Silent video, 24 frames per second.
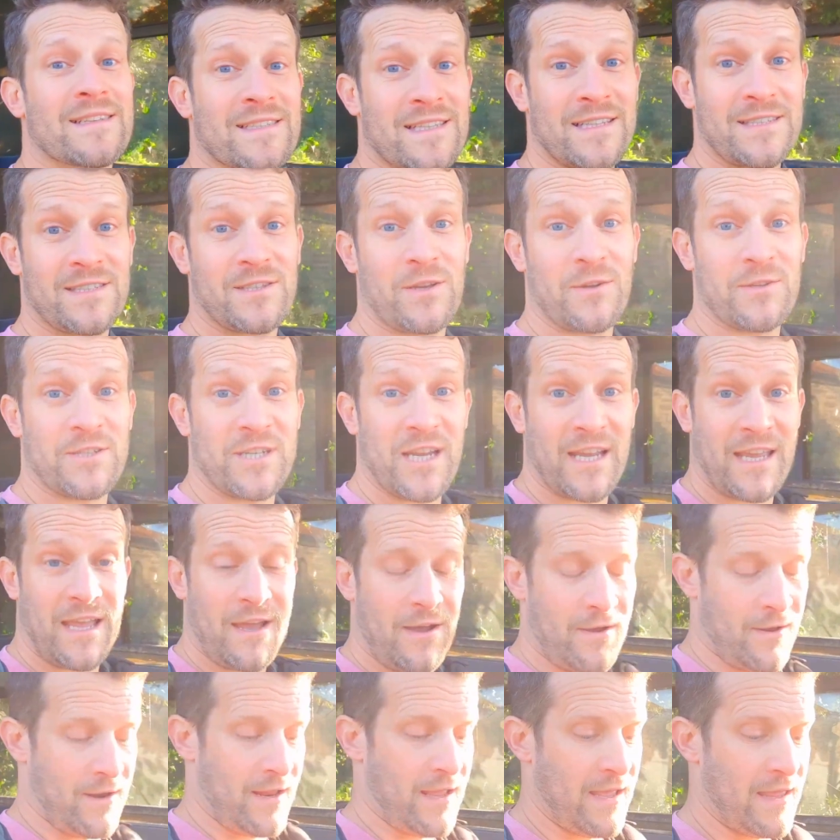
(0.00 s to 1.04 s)
Next, let's go check
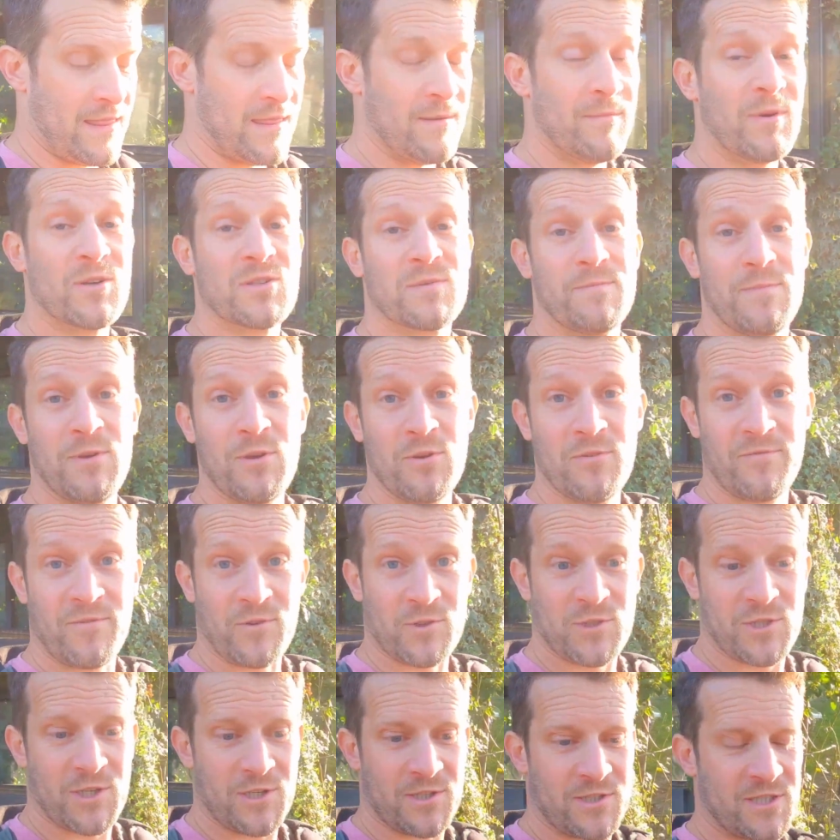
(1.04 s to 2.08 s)
out the most
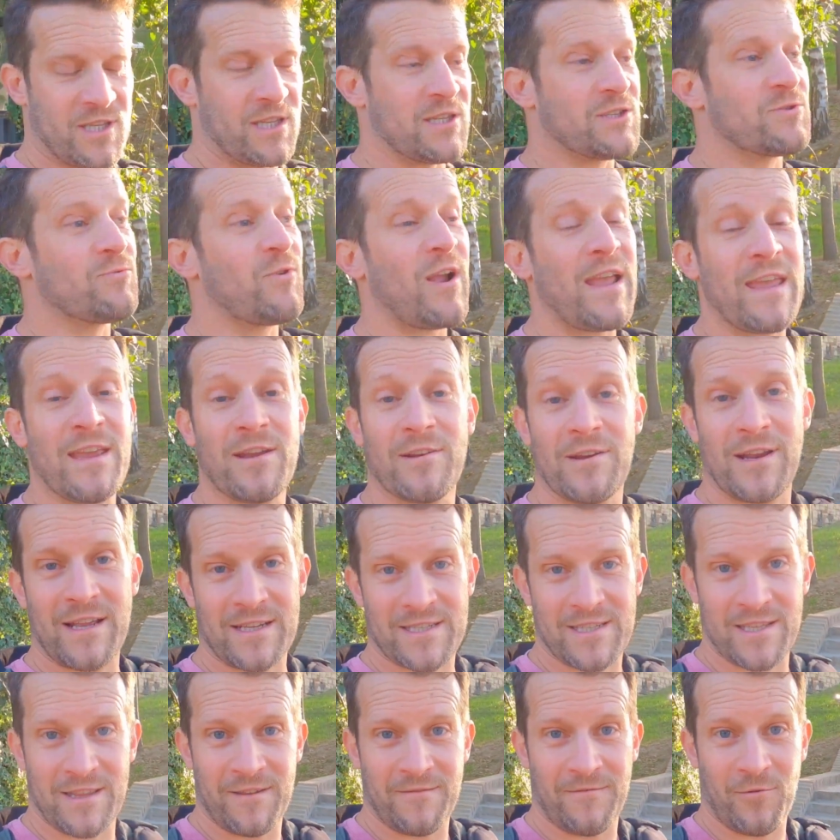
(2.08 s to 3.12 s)
beautiful church that's right here
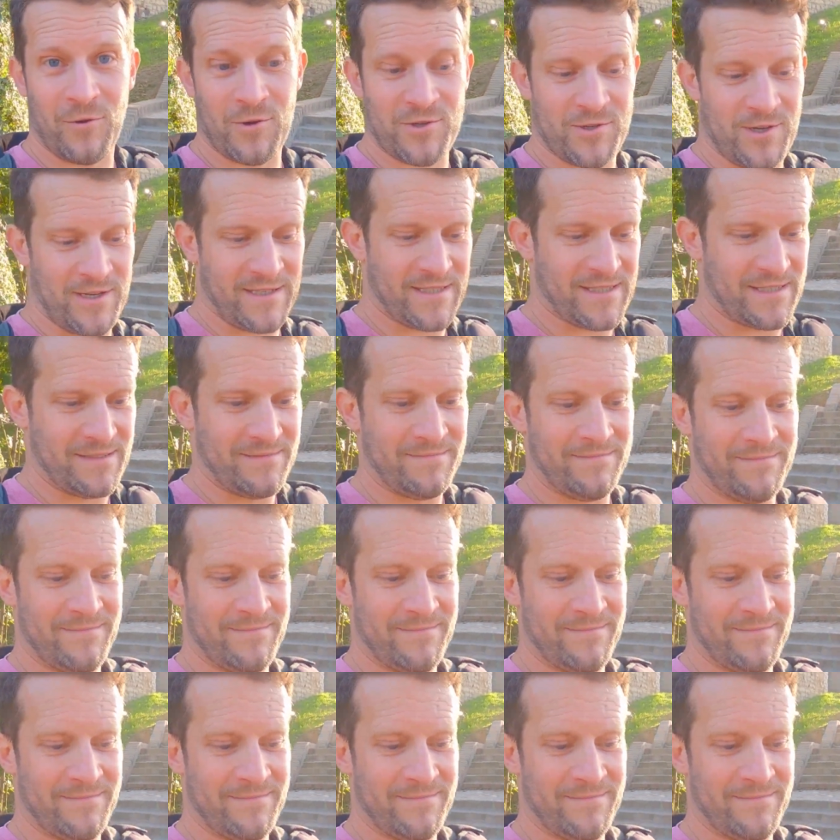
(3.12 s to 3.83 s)
next to the fortress.